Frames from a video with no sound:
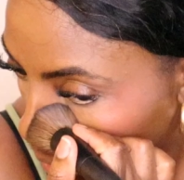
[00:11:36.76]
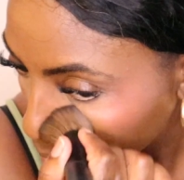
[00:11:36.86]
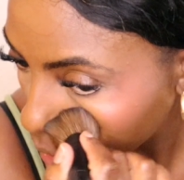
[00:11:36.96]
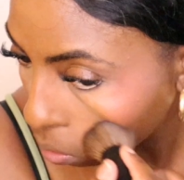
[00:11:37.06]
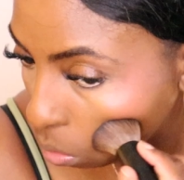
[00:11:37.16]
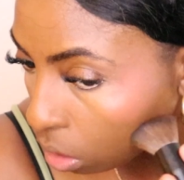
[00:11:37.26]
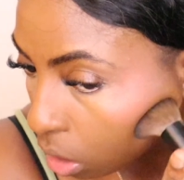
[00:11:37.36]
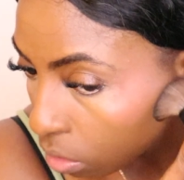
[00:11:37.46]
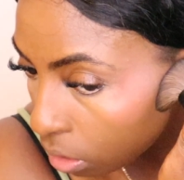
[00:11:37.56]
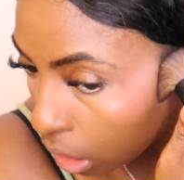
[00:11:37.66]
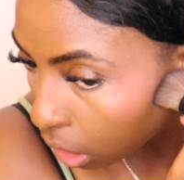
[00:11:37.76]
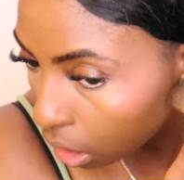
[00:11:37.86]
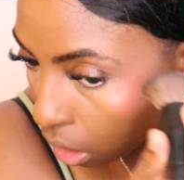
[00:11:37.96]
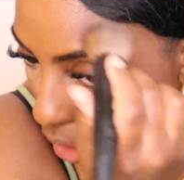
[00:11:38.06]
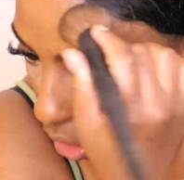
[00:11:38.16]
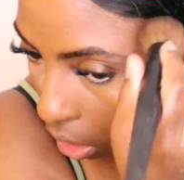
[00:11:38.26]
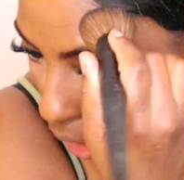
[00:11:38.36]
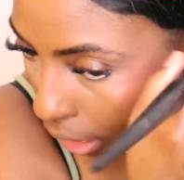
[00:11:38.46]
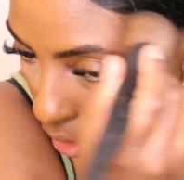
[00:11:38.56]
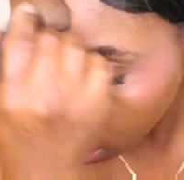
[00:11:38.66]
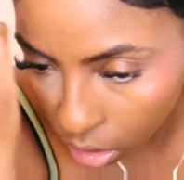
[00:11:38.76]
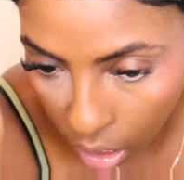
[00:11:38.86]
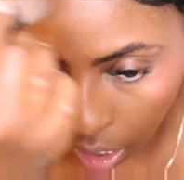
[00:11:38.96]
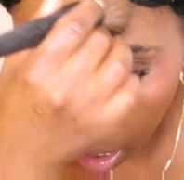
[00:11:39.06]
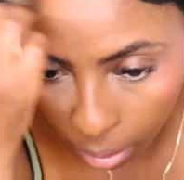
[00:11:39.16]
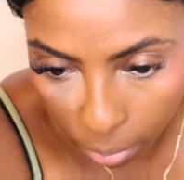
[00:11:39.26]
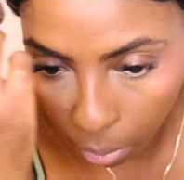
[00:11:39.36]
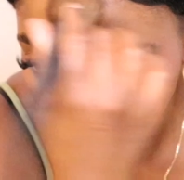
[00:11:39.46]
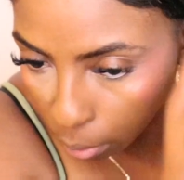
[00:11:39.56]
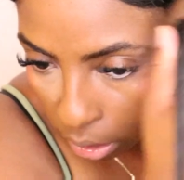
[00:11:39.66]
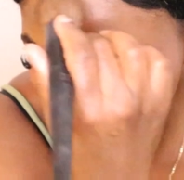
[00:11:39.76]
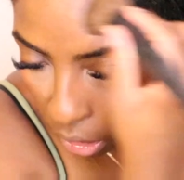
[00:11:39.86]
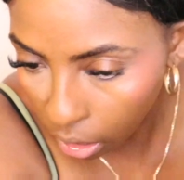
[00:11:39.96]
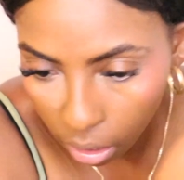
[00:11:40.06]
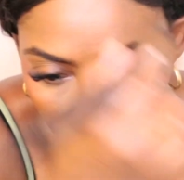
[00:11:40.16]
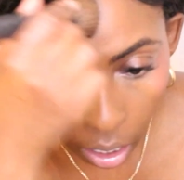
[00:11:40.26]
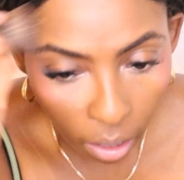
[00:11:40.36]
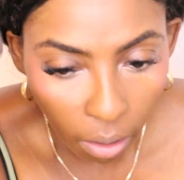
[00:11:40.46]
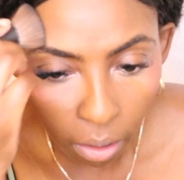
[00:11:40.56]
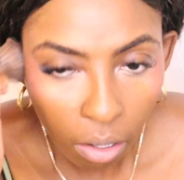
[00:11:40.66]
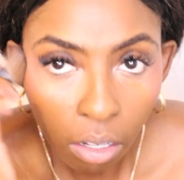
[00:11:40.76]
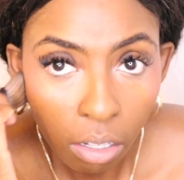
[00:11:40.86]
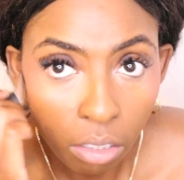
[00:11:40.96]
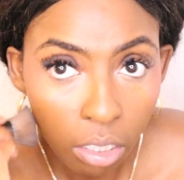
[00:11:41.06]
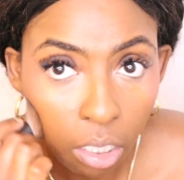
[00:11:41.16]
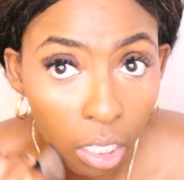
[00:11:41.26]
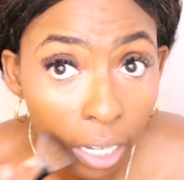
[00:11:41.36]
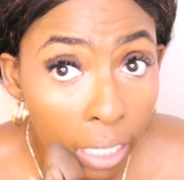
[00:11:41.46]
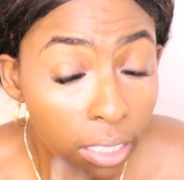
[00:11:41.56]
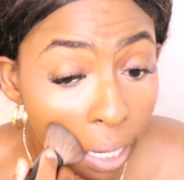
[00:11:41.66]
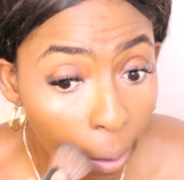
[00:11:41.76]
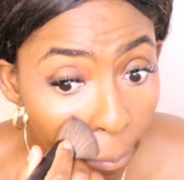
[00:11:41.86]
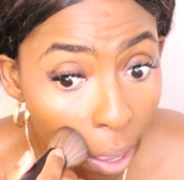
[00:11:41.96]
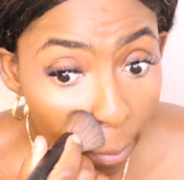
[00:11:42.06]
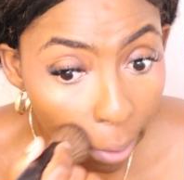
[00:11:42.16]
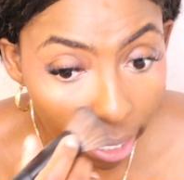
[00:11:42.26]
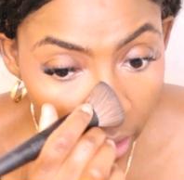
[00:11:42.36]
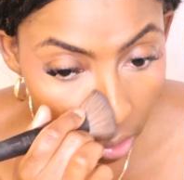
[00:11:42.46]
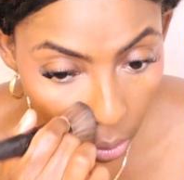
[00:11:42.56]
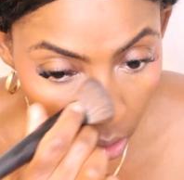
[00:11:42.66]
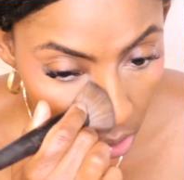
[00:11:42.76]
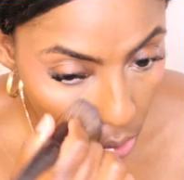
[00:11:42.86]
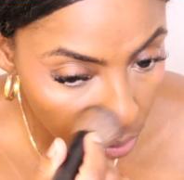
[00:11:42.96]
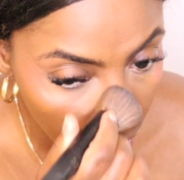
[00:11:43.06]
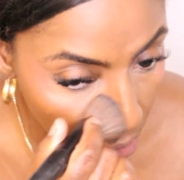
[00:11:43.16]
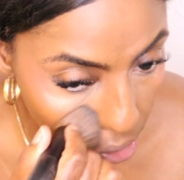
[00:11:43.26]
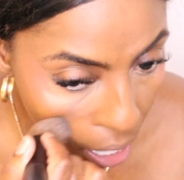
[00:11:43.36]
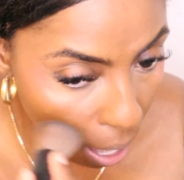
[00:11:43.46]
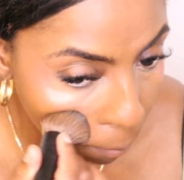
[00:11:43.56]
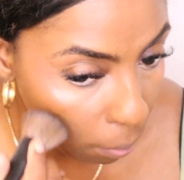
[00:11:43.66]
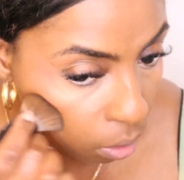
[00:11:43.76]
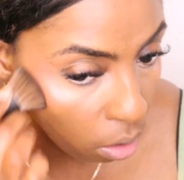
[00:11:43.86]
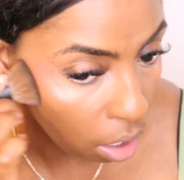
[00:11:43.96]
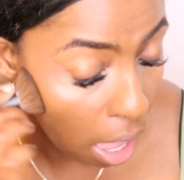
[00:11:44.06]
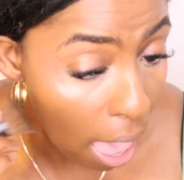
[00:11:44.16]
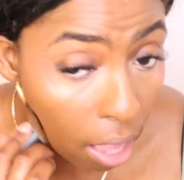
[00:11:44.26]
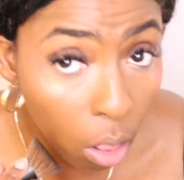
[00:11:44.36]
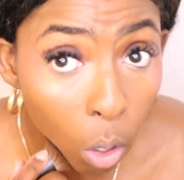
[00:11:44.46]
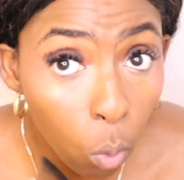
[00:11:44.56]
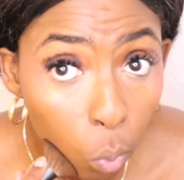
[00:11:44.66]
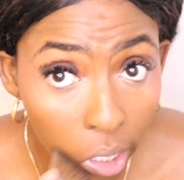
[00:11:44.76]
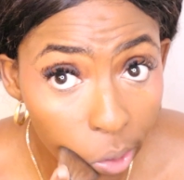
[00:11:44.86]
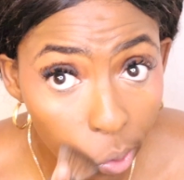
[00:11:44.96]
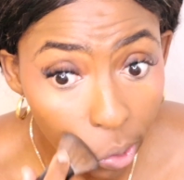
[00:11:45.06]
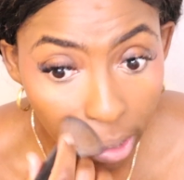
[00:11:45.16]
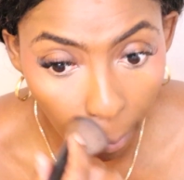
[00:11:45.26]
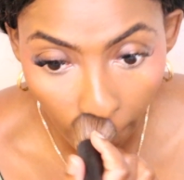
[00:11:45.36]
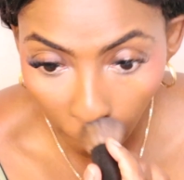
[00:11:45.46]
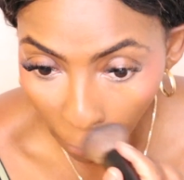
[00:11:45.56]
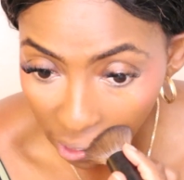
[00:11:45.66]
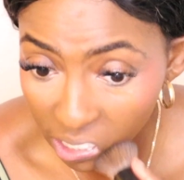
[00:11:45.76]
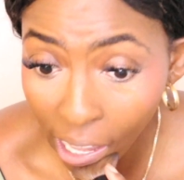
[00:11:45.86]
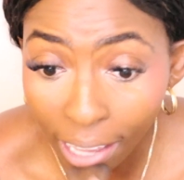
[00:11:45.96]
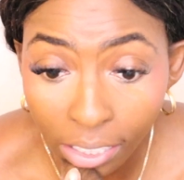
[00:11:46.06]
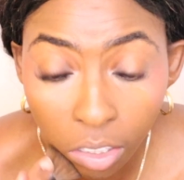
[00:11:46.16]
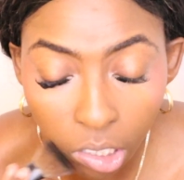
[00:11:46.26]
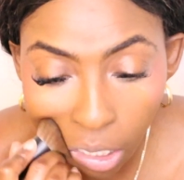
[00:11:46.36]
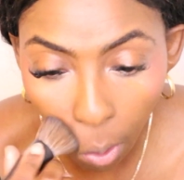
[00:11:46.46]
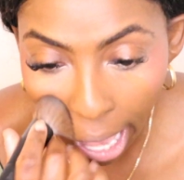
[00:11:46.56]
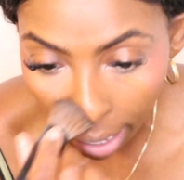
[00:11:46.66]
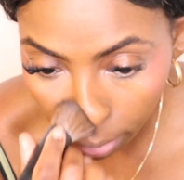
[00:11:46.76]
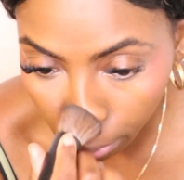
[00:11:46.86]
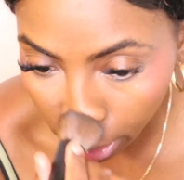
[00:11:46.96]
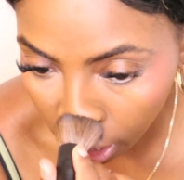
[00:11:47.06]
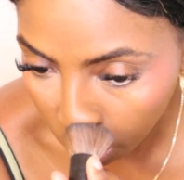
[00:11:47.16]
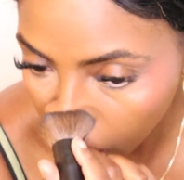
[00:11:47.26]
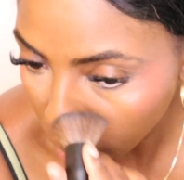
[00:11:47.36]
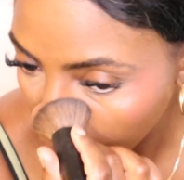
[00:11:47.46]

So literally got this job working, seeing that it's like a malpractice lawsuit ready to happen, hell on wheels, because I literally don't have a break.